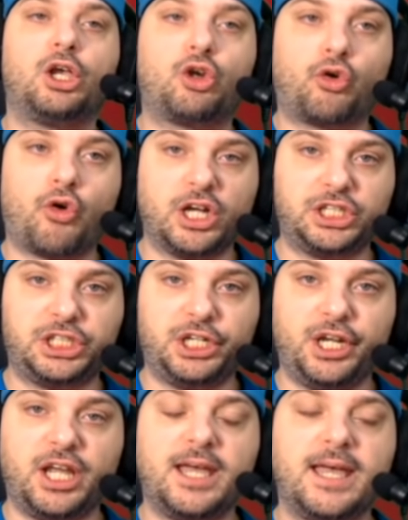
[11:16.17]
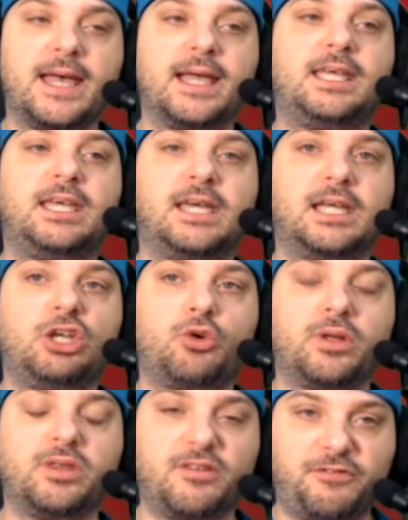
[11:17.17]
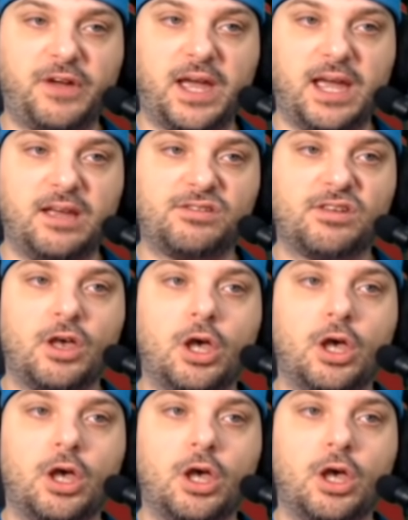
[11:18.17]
crushing, kick you in the face,